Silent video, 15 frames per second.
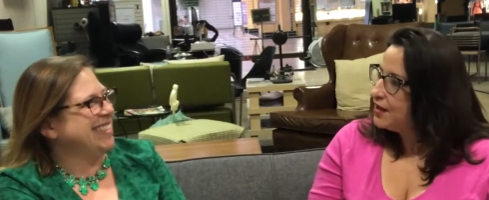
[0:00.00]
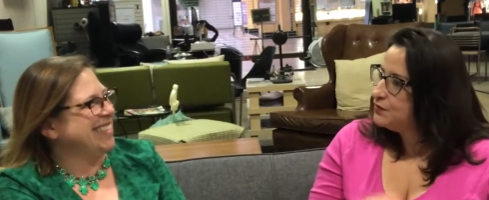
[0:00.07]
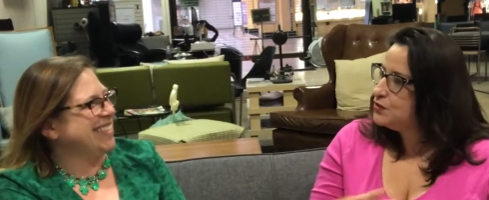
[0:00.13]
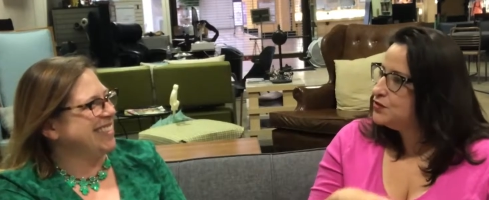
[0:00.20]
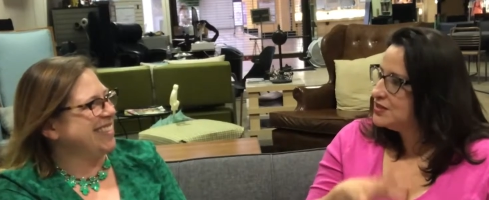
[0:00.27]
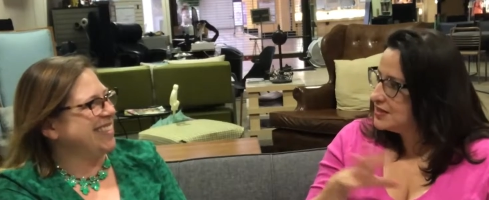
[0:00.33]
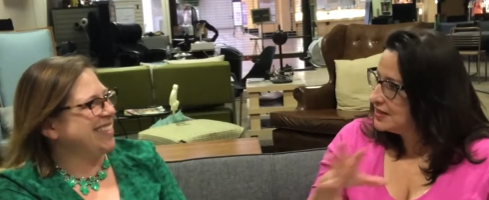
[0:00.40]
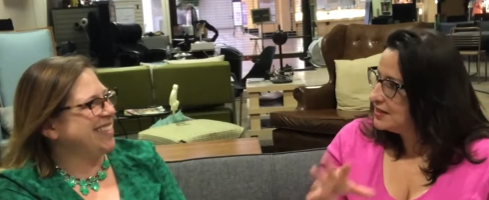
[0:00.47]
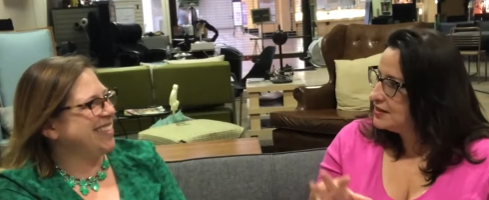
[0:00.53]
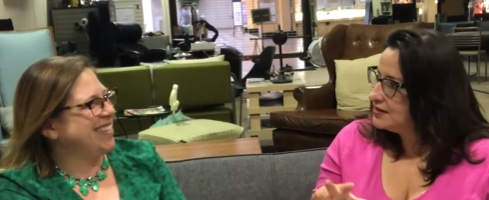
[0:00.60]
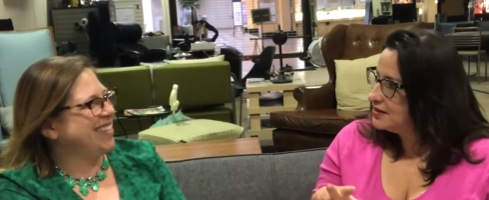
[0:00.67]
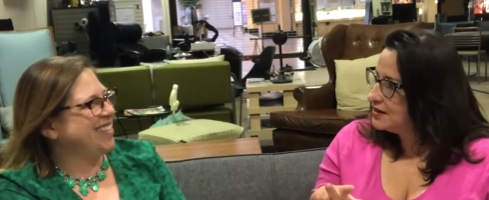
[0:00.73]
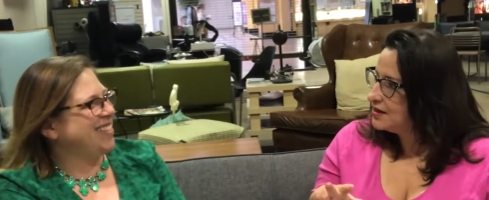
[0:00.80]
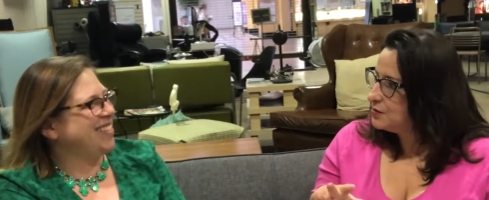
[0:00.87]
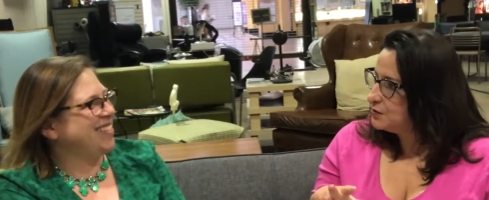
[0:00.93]
Speaker 1: have you
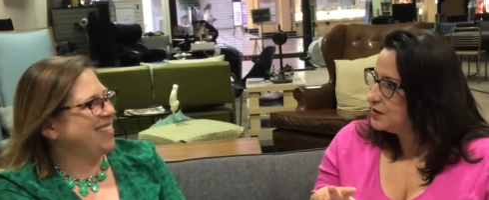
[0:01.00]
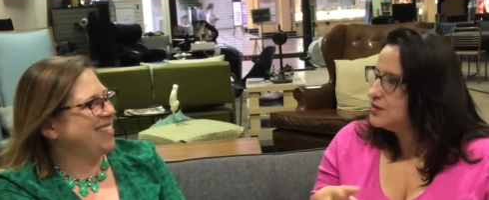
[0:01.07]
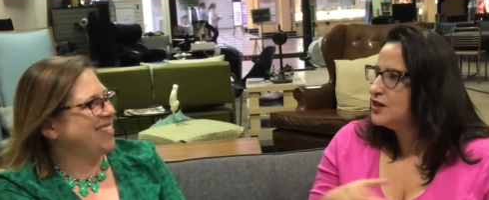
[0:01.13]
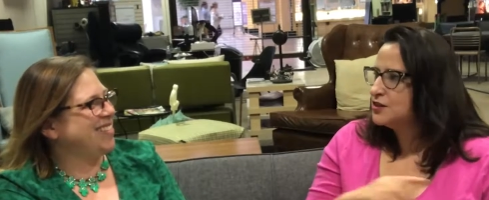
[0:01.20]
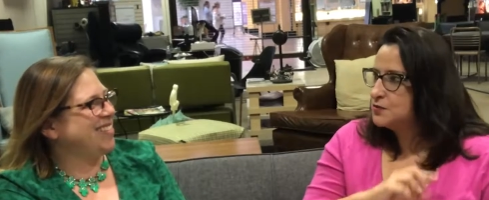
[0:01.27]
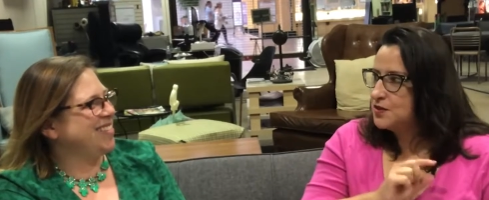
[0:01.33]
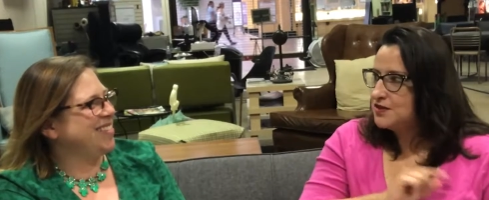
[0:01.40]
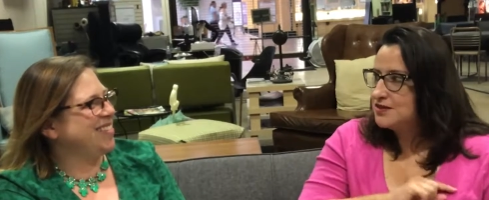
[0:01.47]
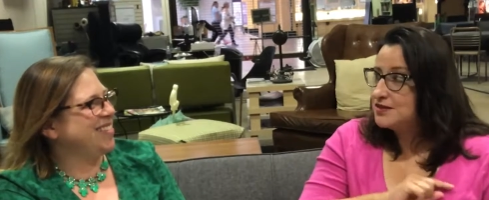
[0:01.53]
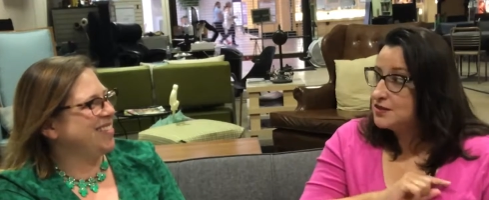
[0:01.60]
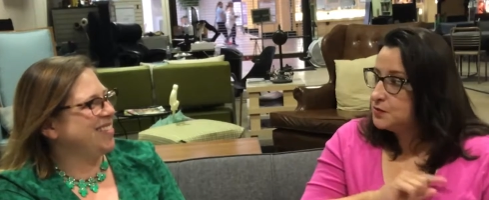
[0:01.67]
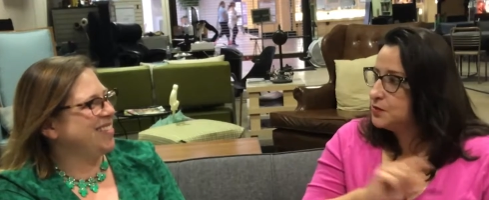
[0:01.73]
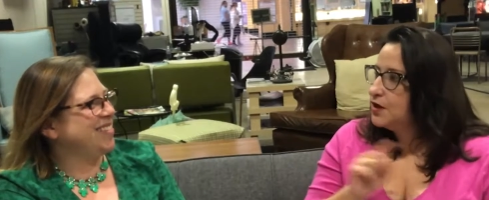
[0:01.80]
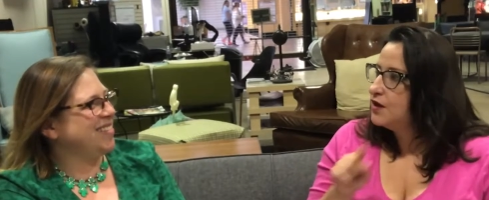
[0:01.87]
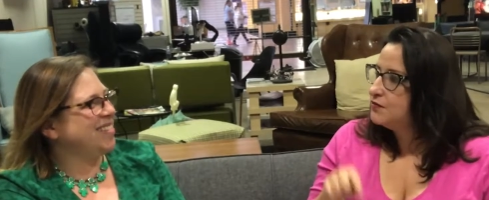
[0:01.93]
seen? We talked about this a
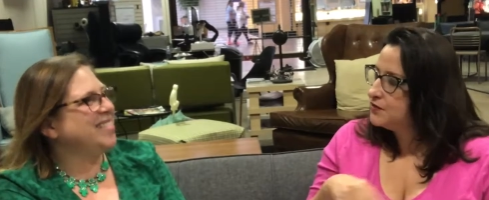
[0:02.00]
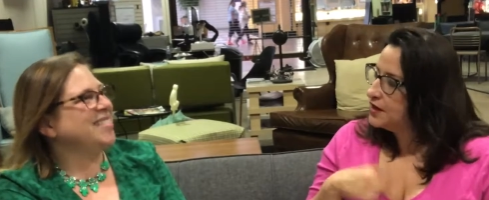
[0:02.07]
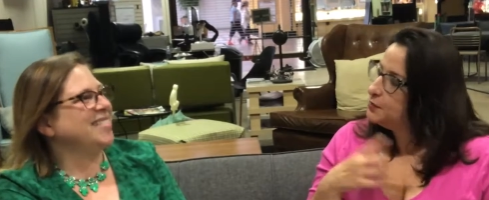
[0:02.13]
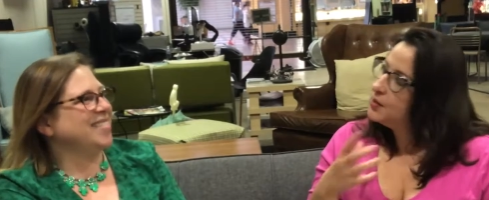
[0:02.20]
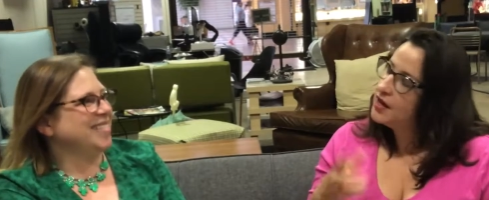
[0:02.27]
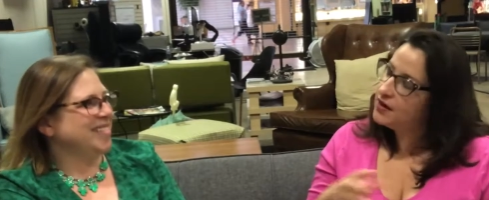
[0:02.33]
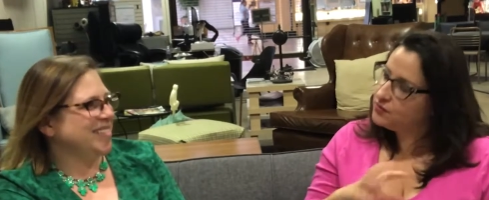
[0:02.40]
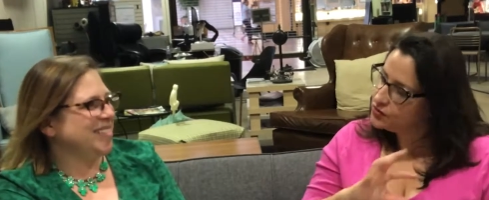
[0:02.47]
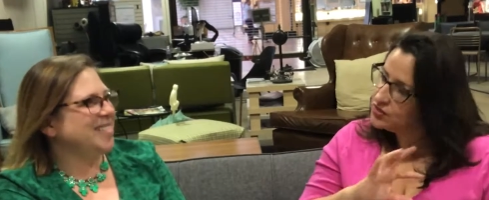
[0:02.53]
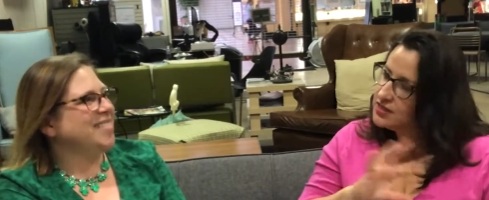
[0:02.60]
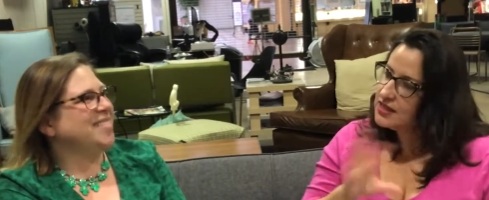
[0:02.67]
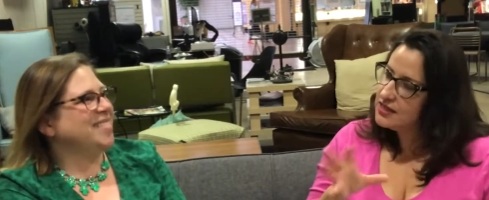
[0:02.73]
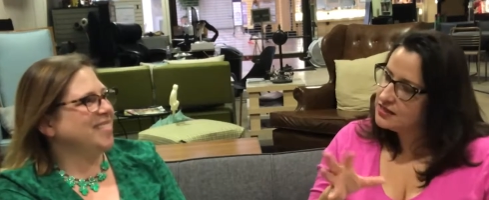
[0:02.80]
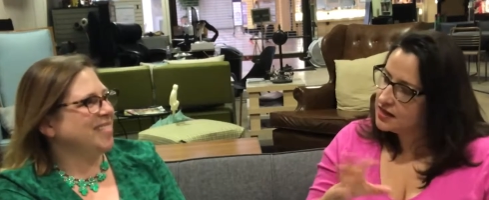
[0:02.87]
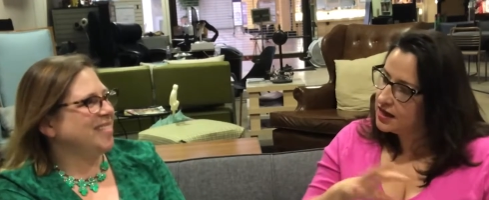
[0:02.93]
little bit offline, but have you
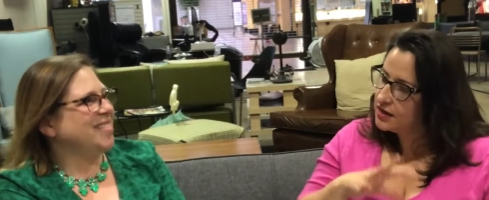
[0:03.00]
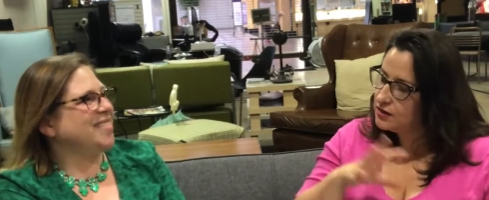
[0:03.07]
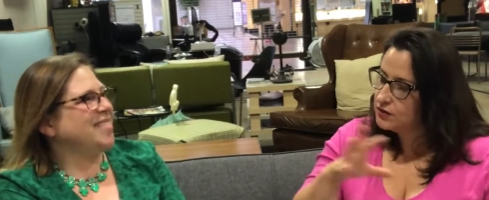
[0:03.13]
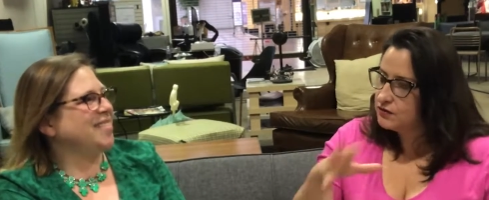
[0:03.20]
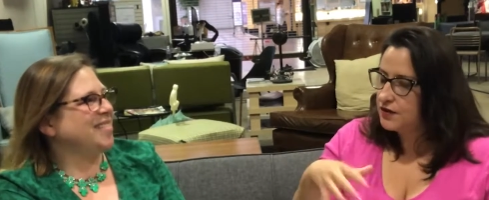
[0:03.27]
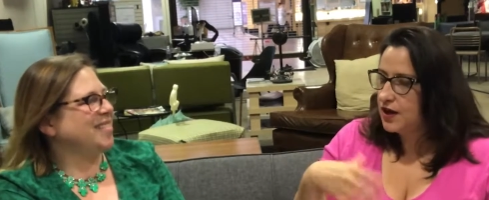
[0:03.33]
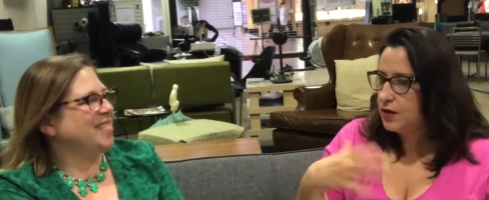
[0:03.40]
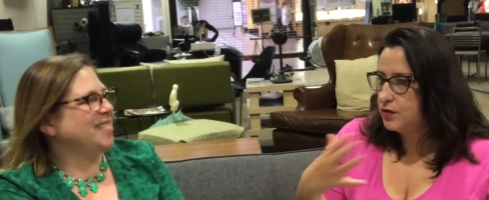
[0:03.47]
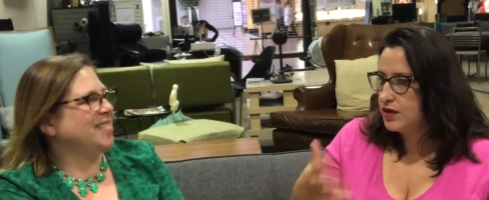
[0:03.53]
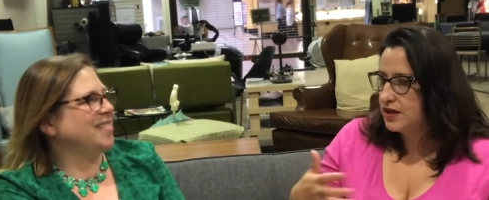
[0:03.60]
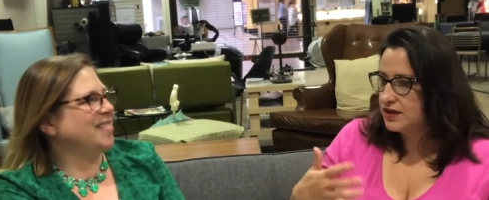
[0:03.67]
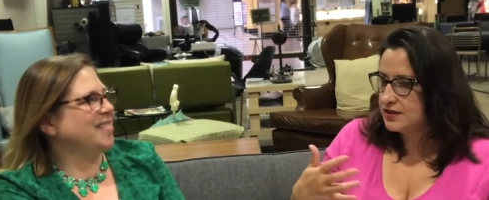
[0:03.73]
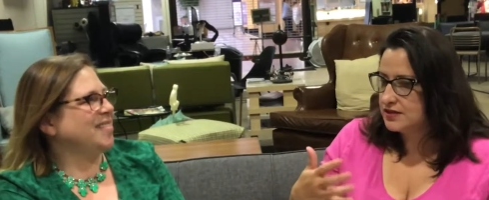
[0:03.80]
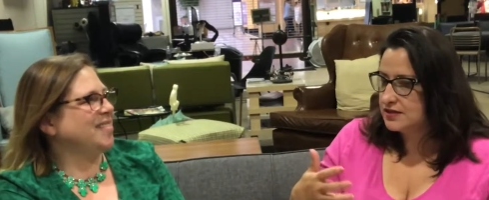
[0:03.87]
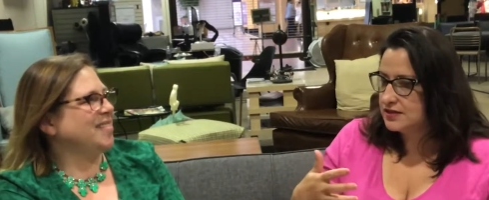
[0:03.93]
seen kind of how
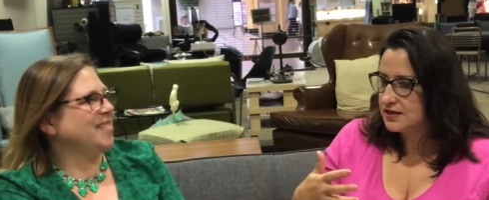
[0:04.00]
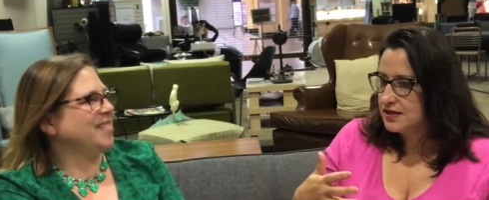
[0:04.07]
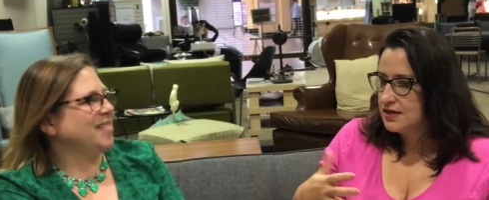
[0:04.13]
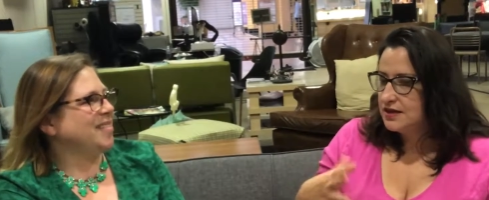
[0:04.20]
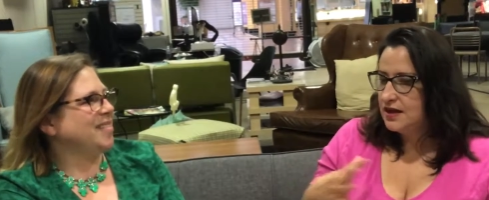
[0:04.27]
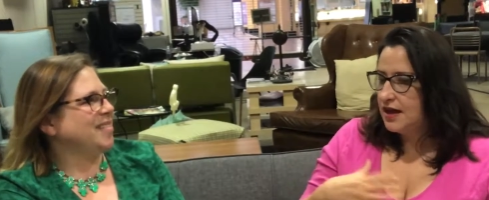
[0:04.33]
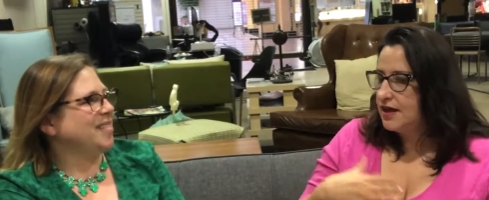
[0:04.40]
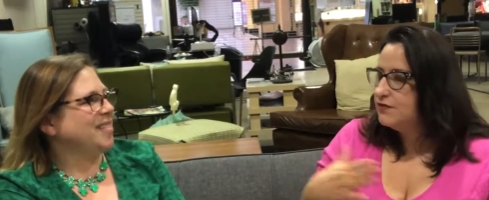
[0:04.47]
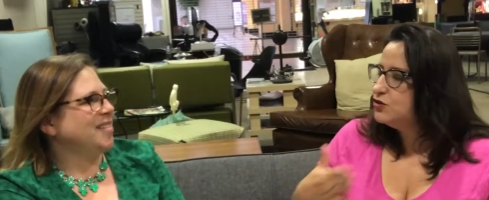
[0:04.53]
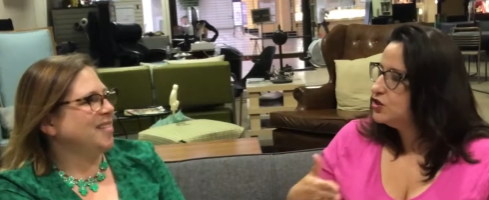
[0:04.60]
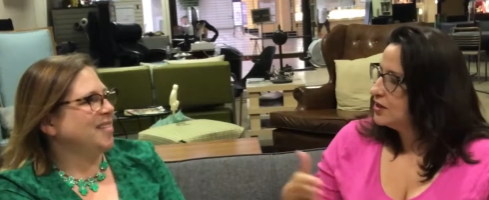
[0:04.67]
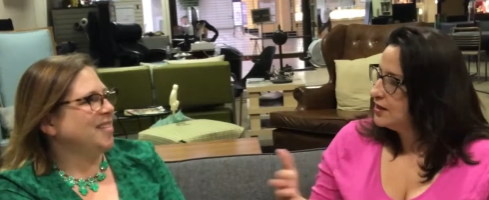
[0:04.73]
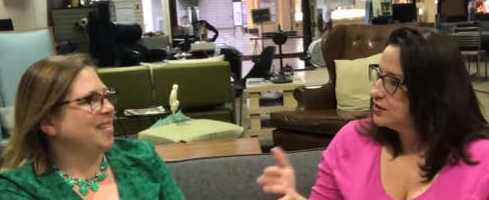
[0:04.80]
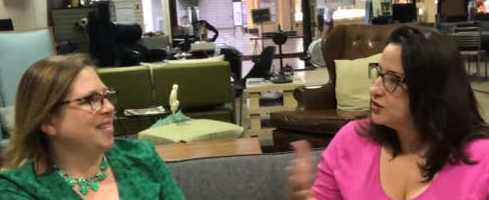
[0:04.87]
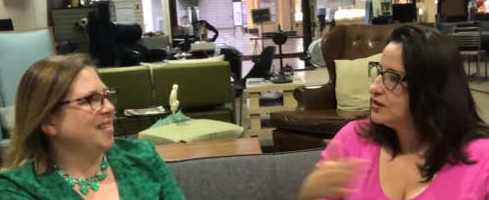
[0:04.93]
kids? have
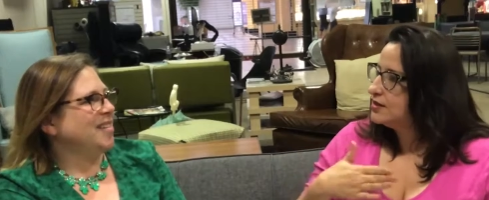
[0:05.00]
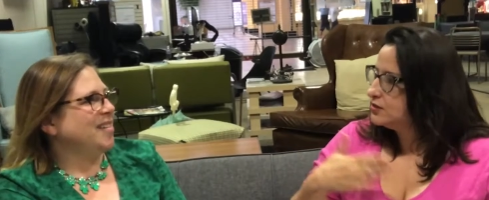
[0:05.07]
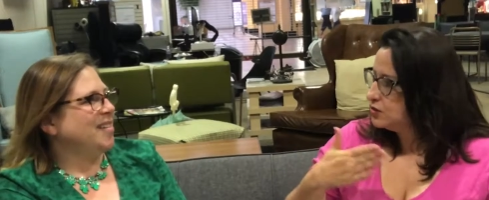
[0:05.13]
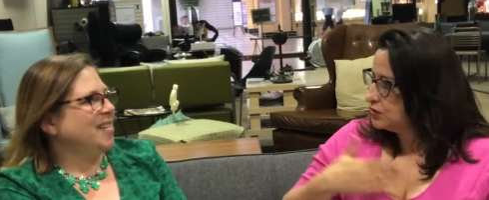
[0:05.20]
changed like